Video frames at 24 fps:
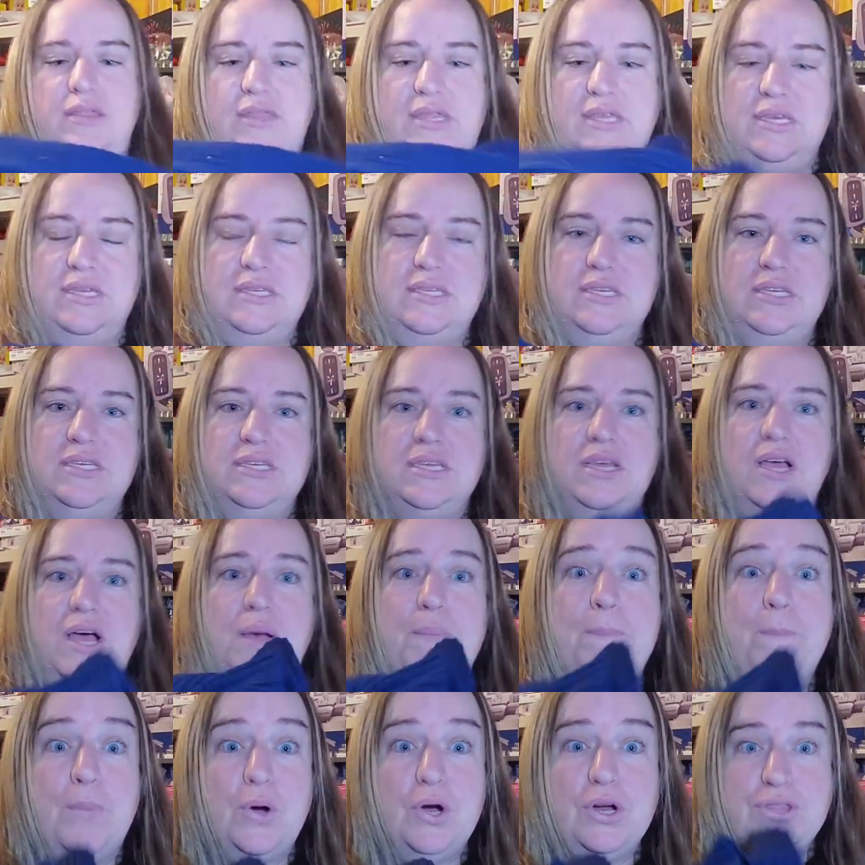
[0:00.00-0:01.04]
This is a
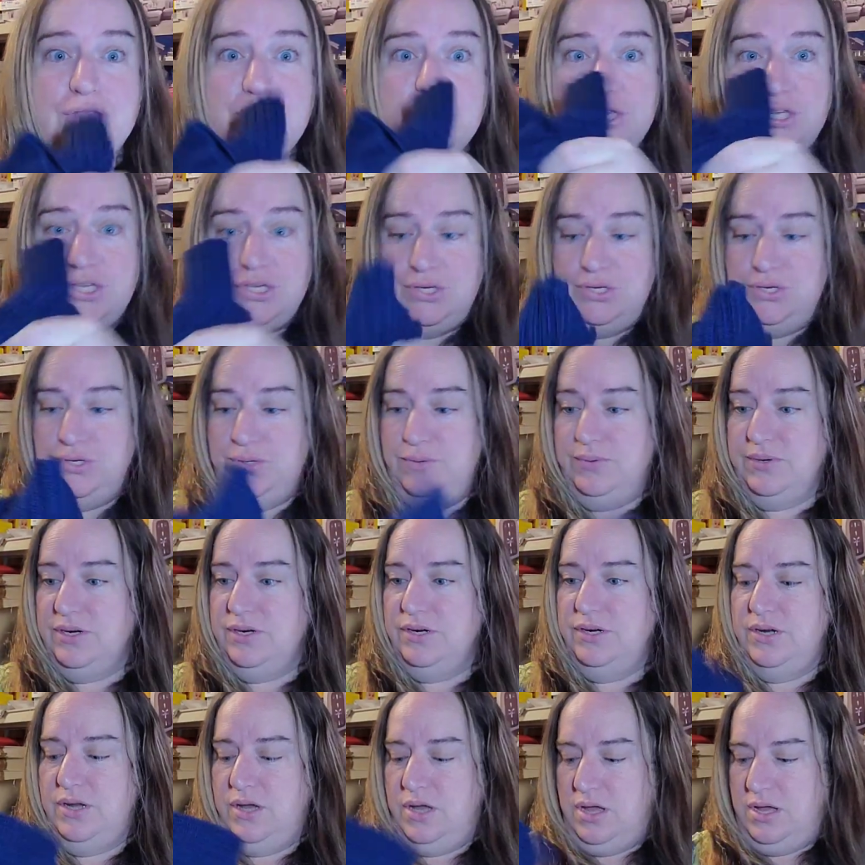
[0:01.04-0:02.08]
uh, Martha Stewart.